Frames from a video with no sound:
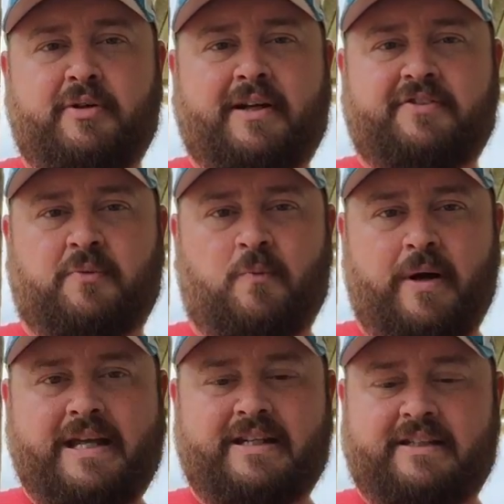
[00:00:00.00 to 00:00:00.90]
You have to
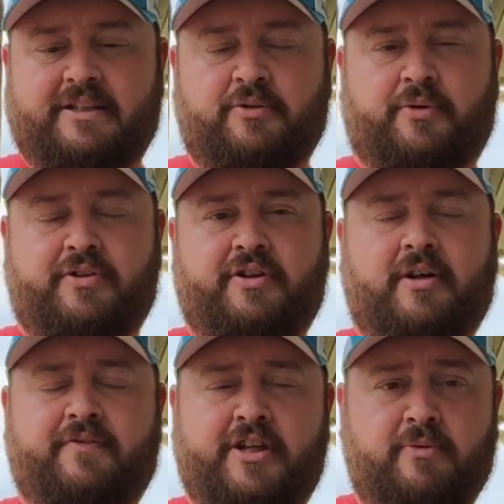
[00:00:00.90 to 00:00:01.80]
wait at the door the,
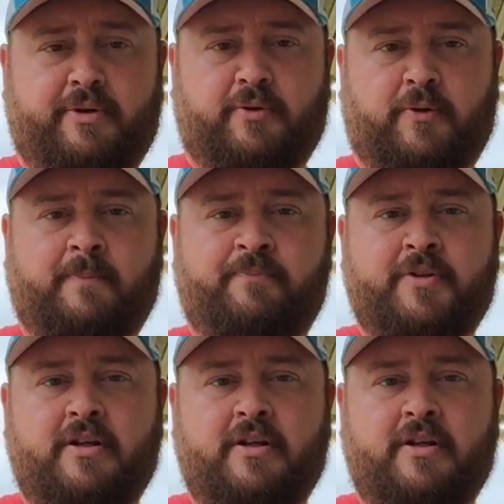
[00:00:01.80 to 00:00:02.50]
of the humidor